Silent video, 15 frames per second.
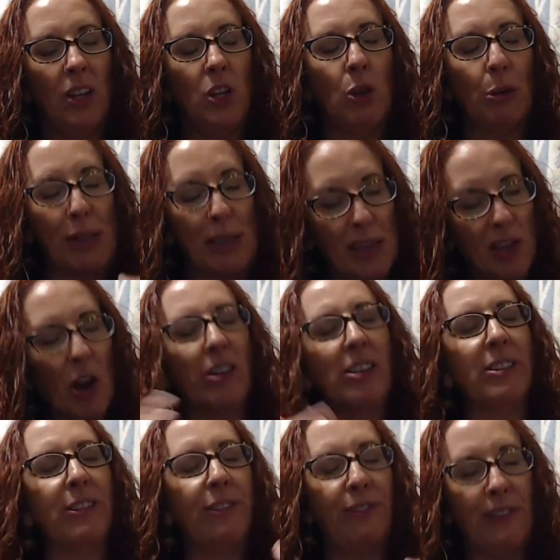you'll
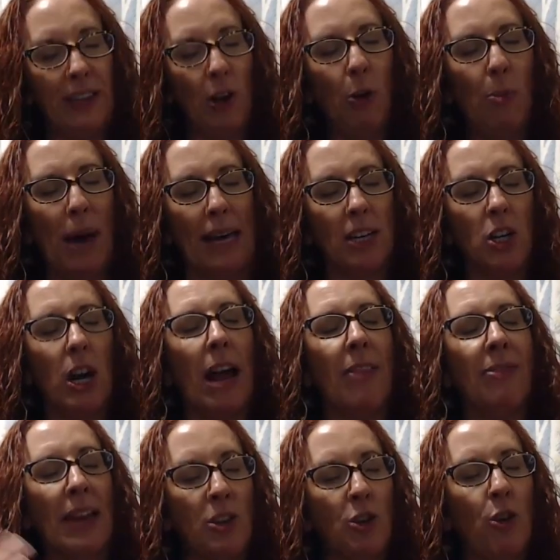start to feel better,
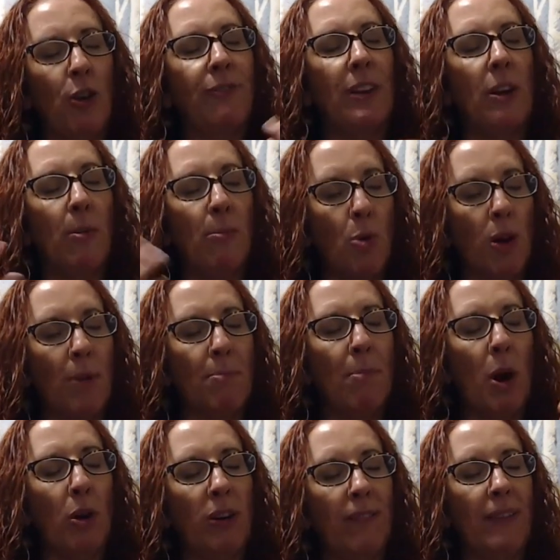and then you'll feel more
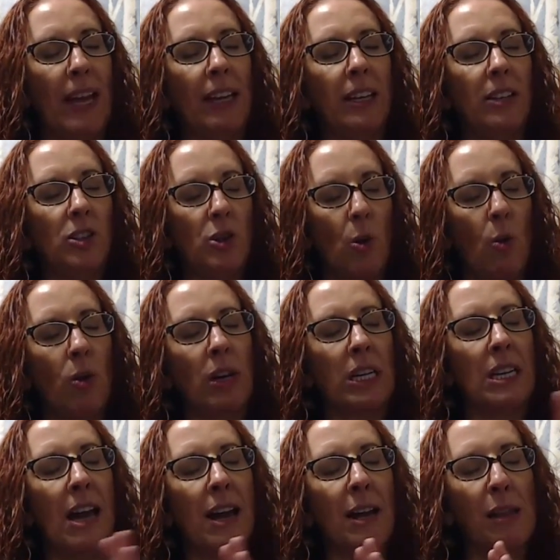motivated to
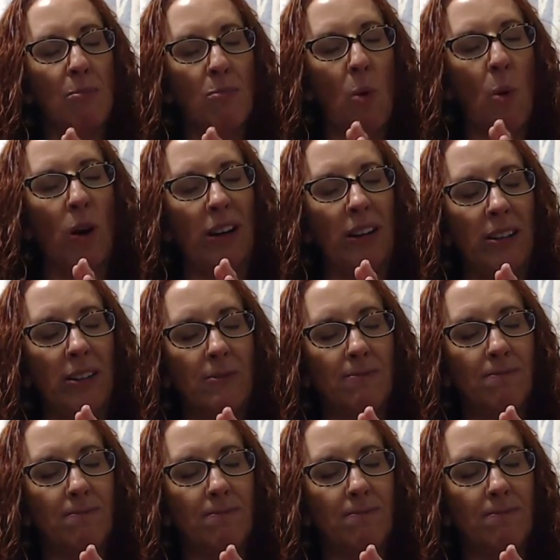organize more.